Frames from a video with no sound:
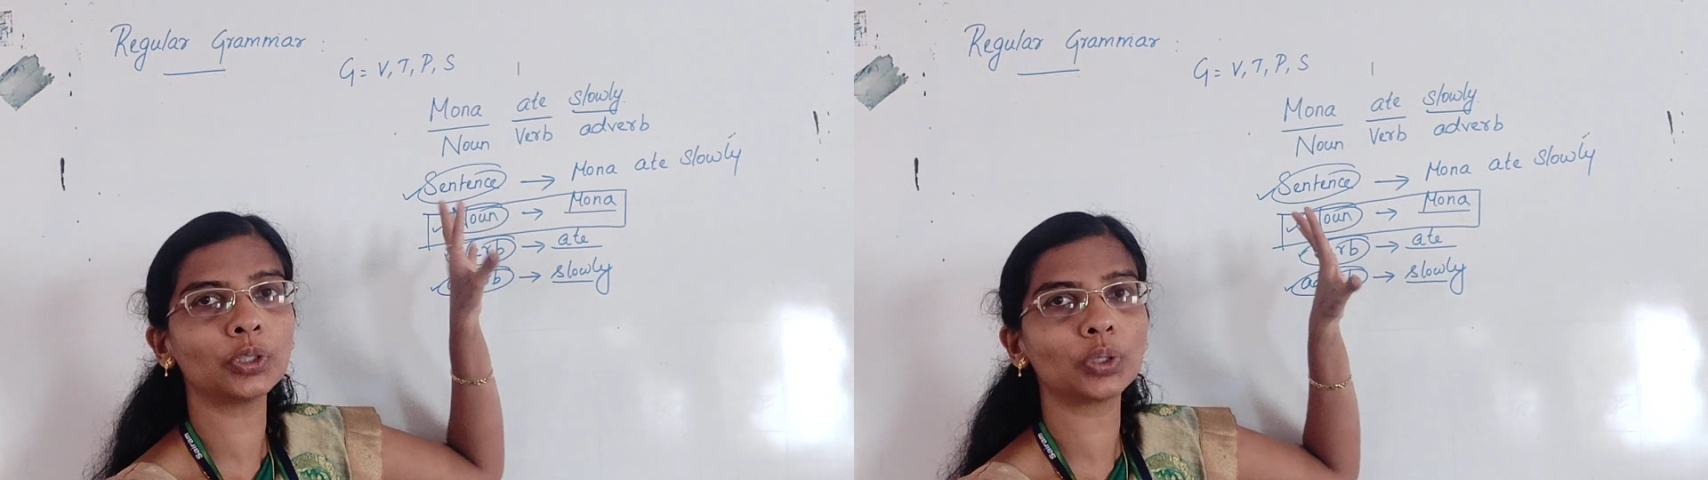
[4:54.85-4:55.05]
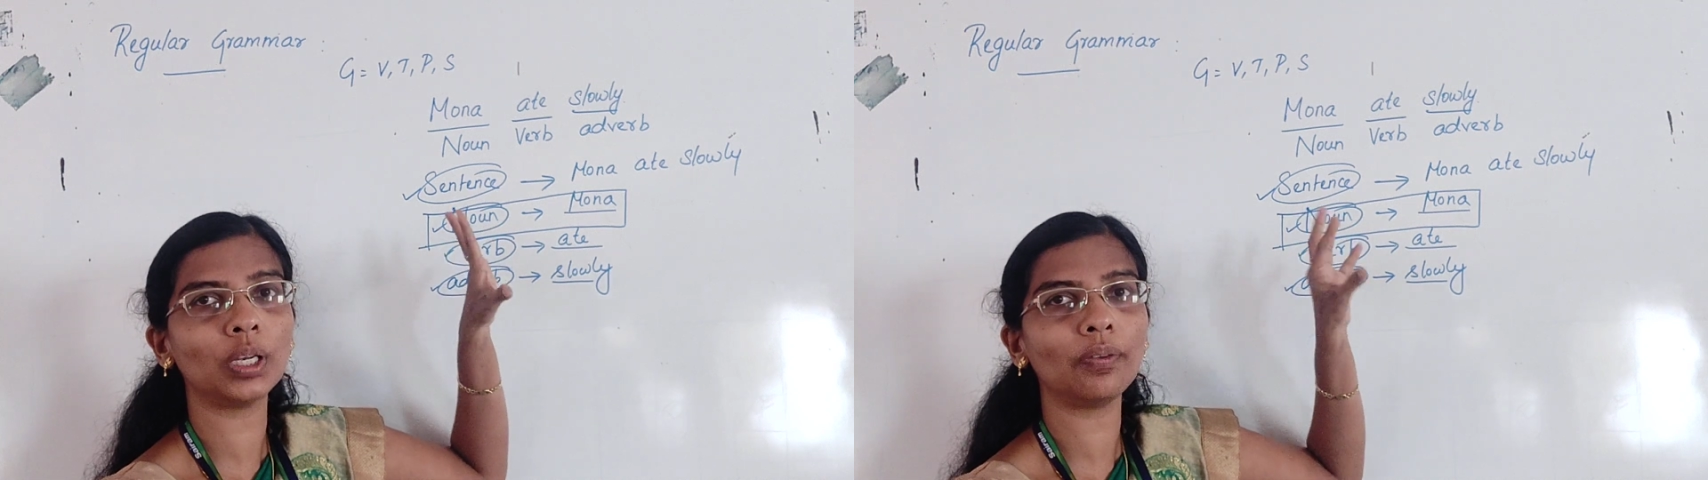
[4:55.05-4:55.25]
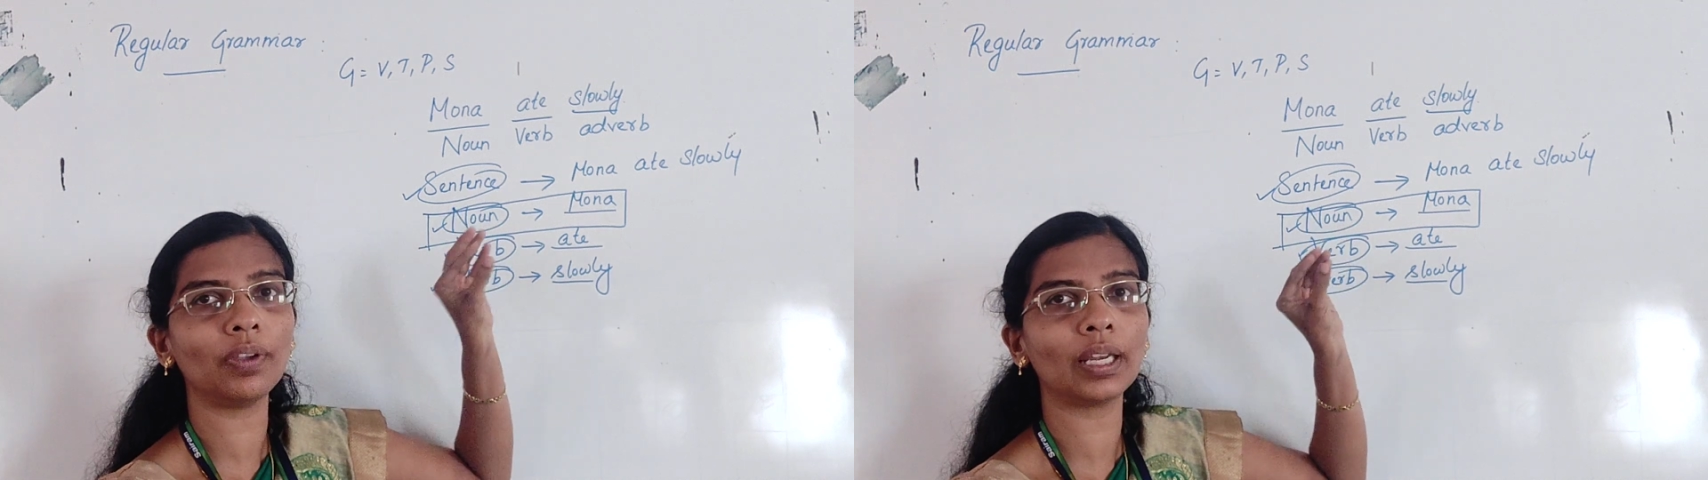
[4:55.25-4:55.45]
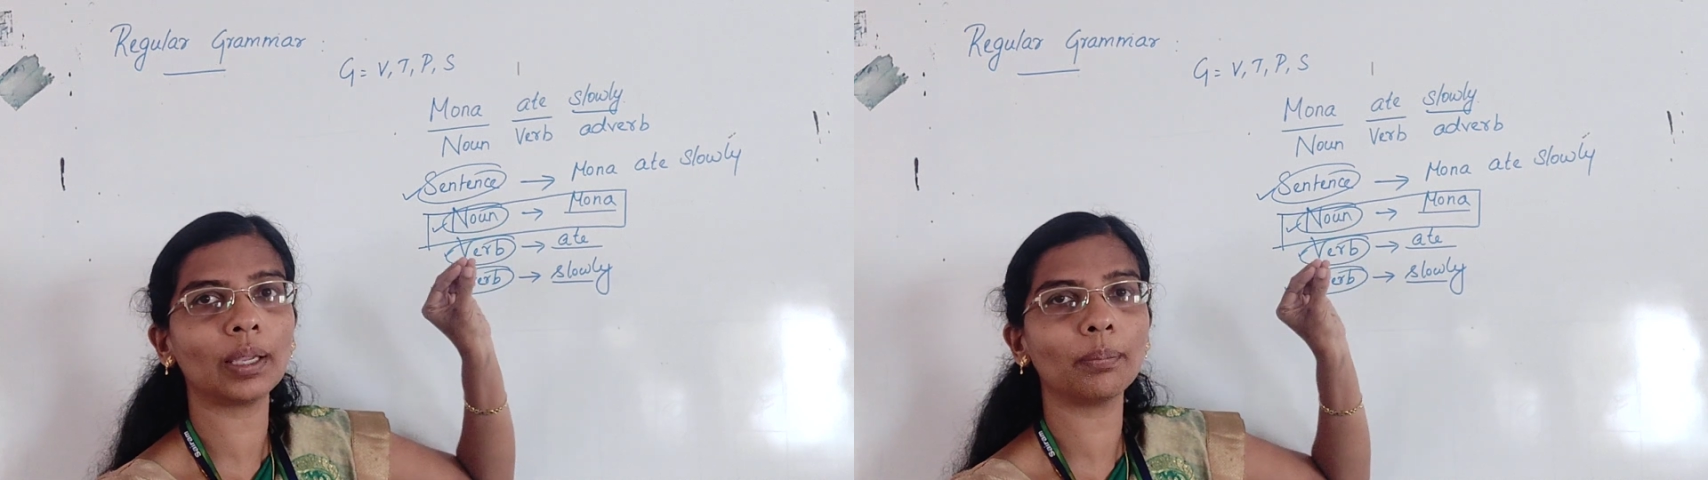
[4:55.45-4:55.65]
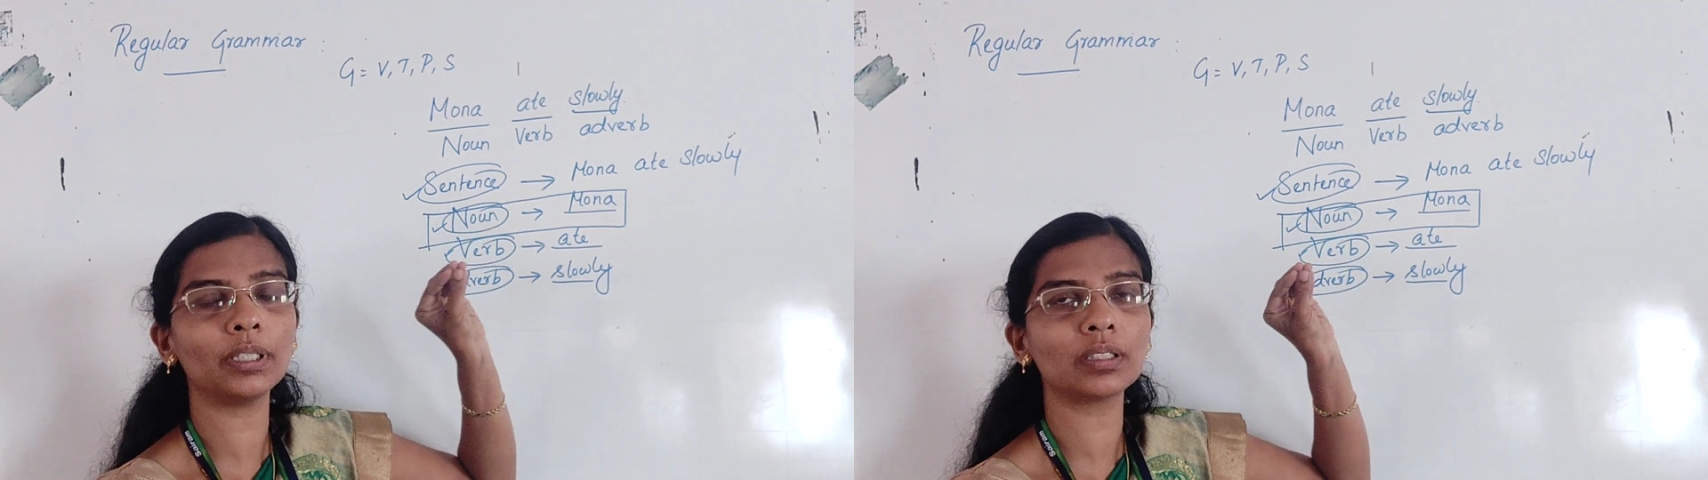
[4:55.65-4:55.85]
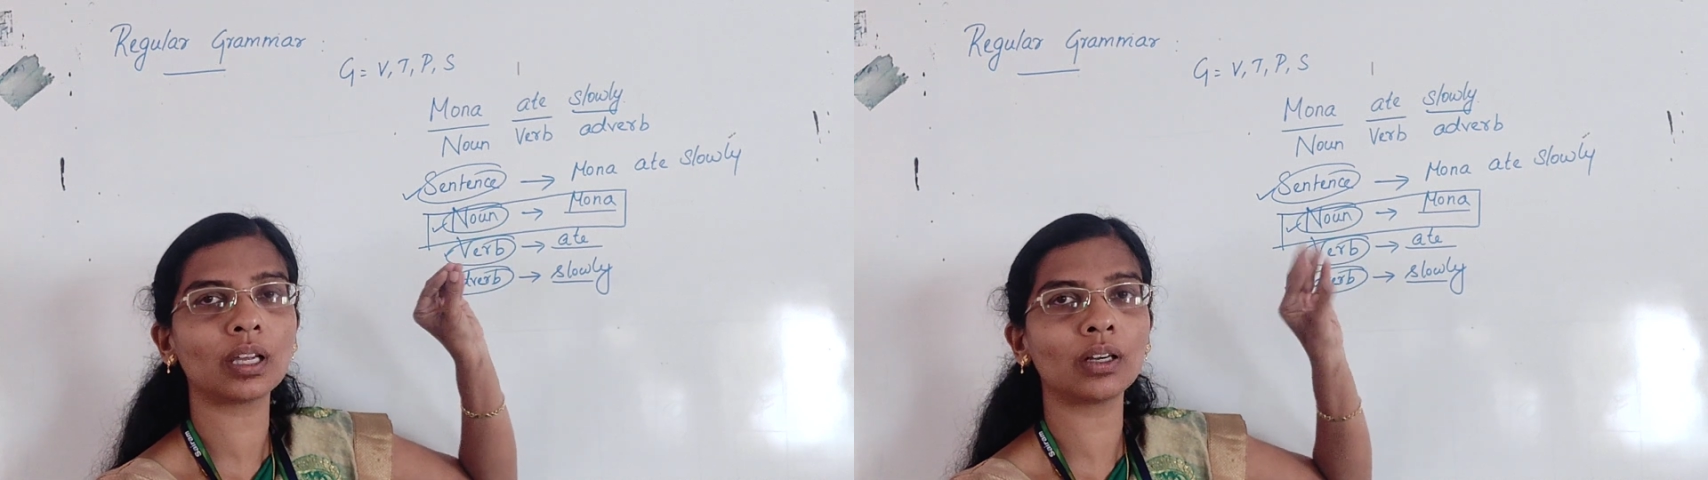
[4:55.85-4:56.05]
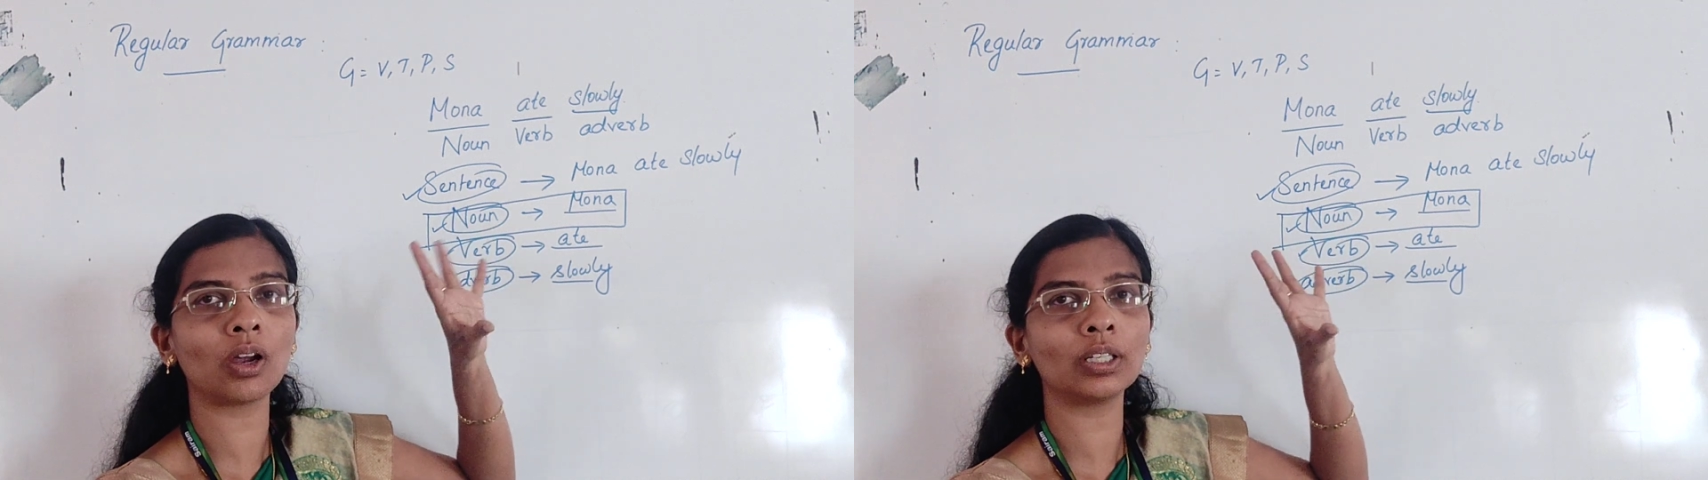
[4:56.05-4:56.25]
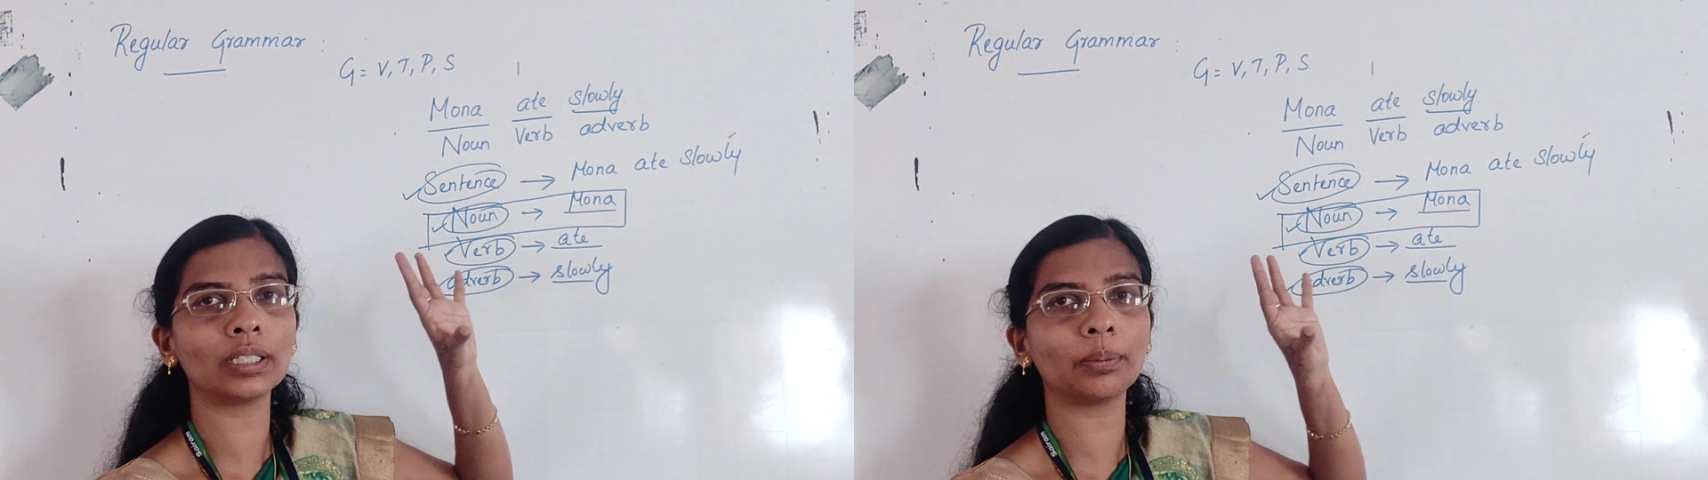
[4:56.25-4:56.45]
Usually variables are
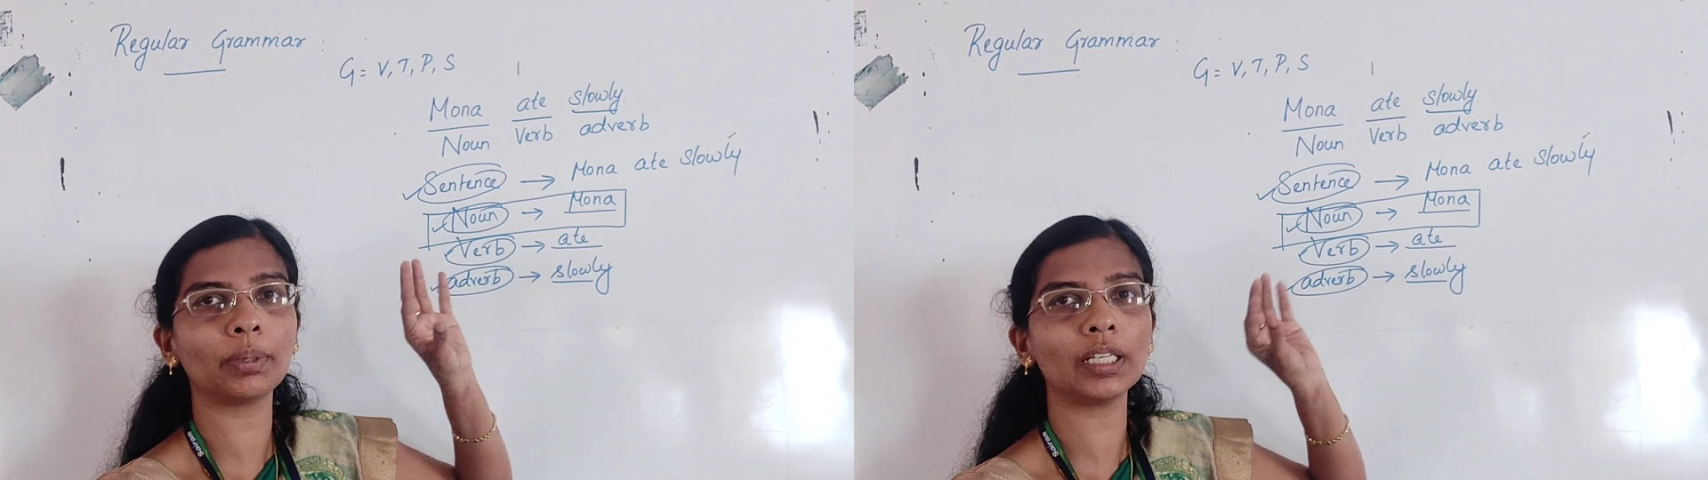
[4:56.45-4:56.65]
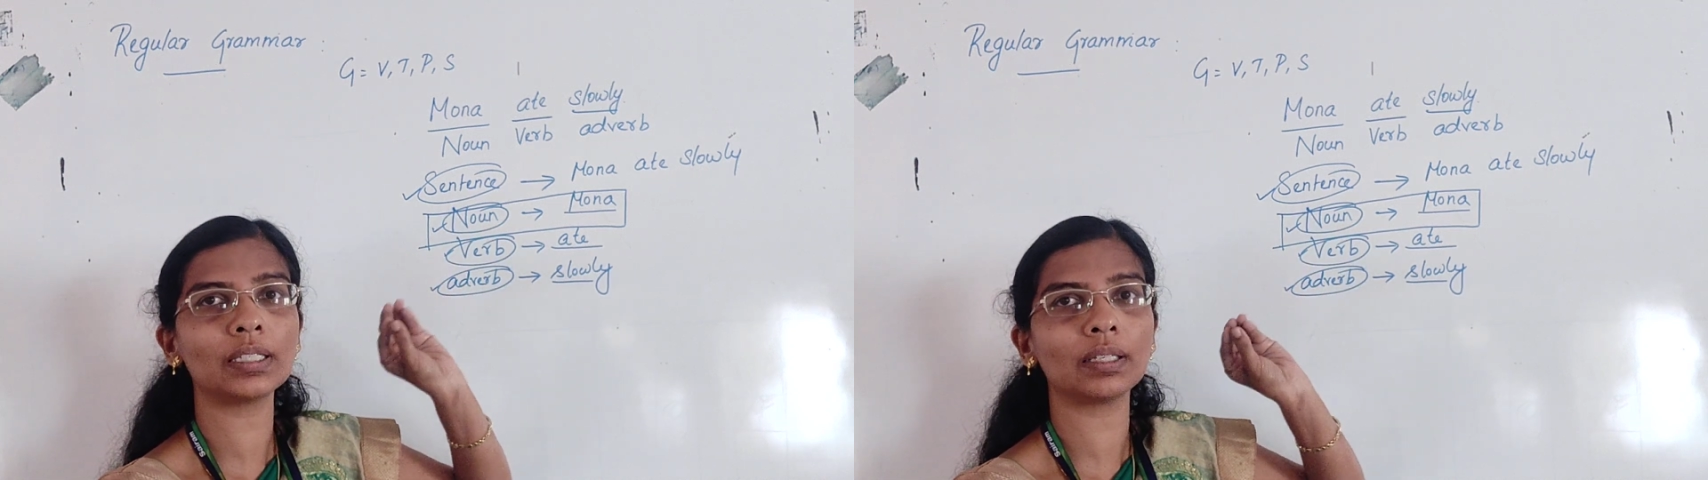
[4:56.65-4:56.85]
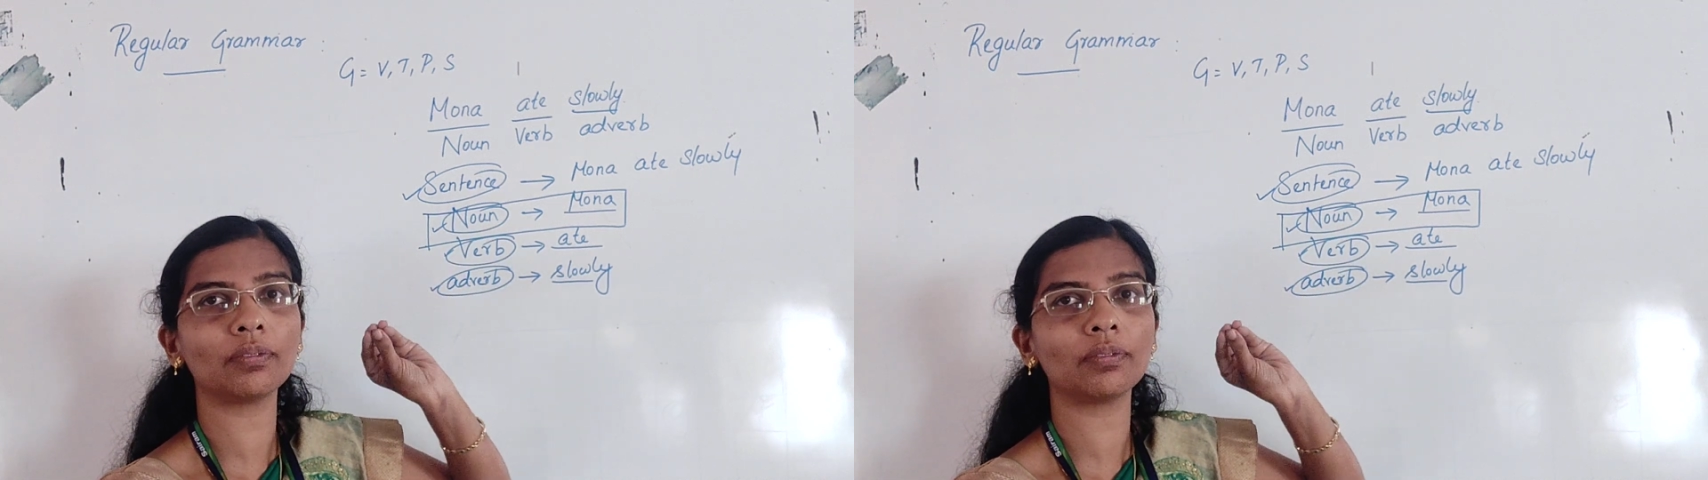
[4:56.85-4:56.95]
non-terminals.